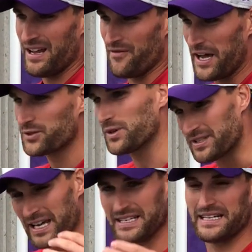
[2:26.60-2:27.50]
if that's what
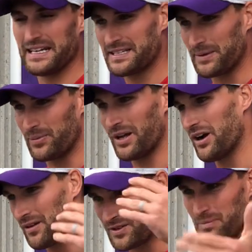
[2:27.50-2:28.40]
it takes to get to the
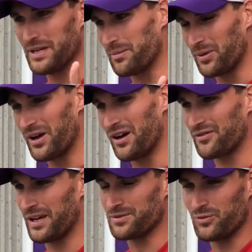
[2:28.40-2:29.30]
playoffs and be in
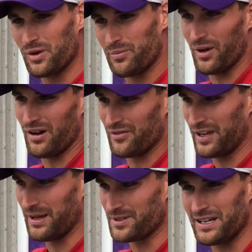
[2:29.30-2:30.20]
playoff games and win playoff
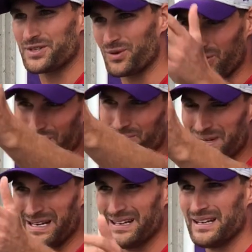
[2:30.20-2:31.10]
games, and that's where we're going to
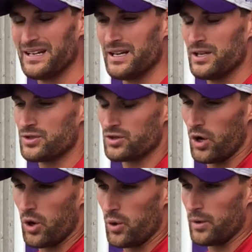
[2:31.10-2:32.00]
meet.
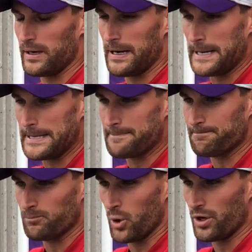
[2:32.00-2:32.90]
So
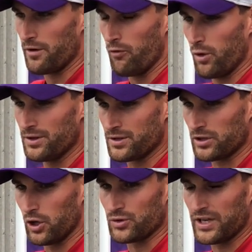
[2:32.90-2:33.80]
we're going to avoid this
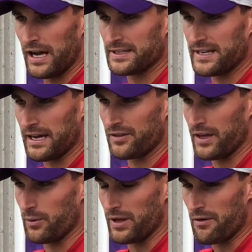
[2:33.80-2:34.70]
close contact
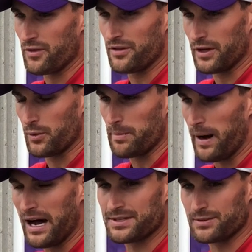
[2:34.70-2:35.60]
thing with everything we
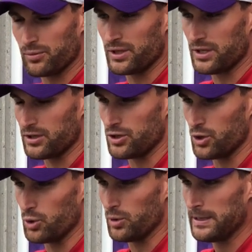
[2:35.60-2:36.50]
possibly can do.